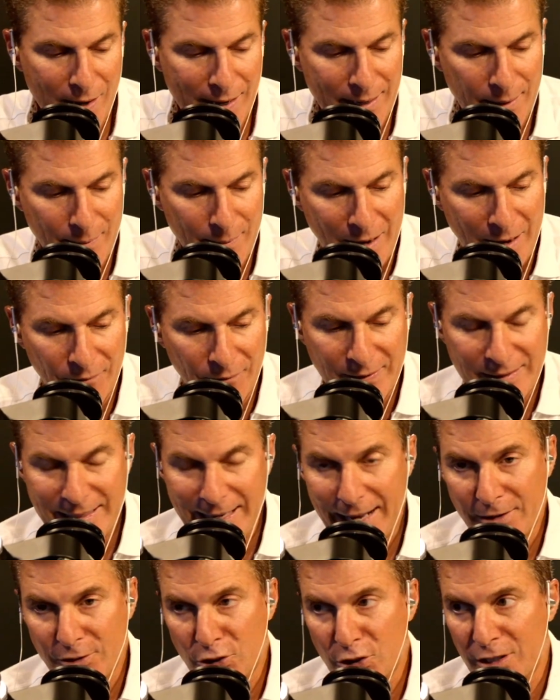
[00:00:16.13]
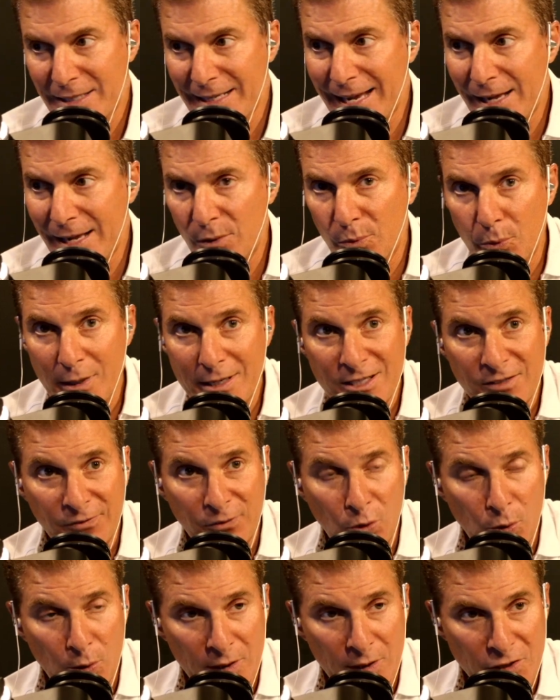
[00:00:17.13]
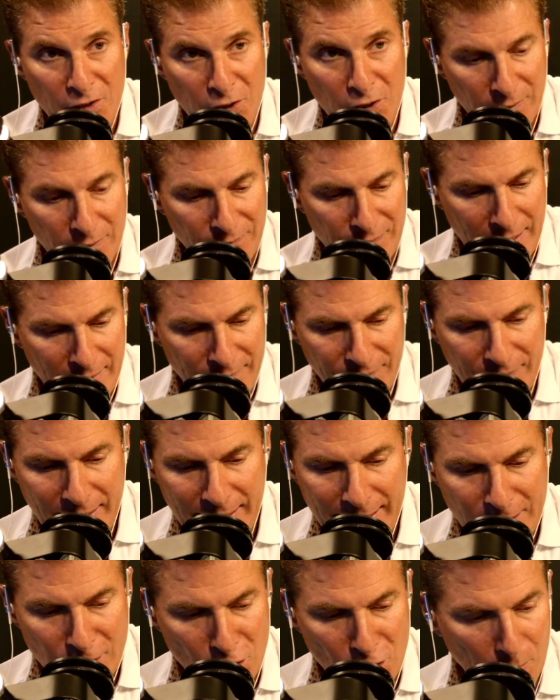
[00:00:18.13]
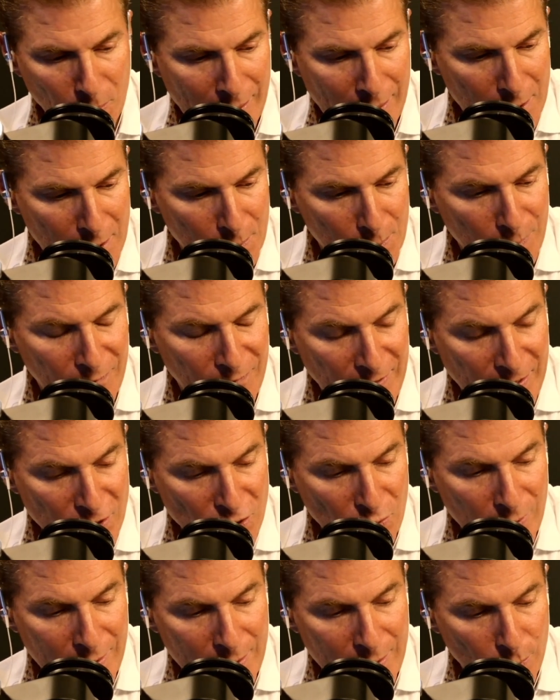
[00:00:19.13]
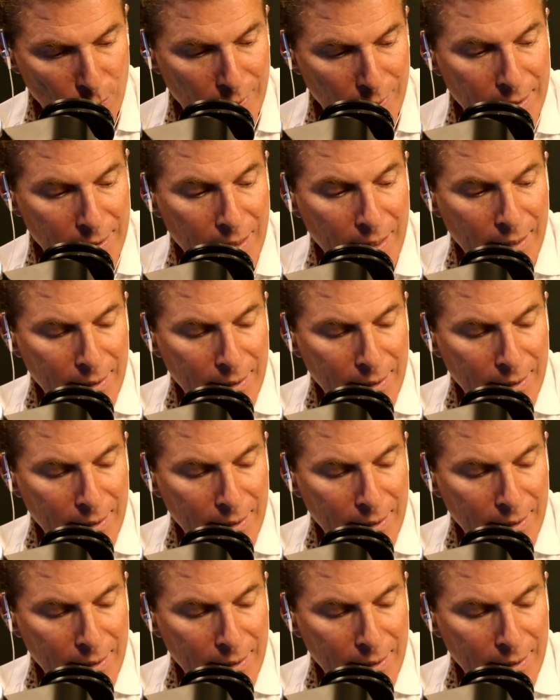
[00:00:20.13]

I am Alfie Townsend, Southwest Florida certified financial planner professional, here with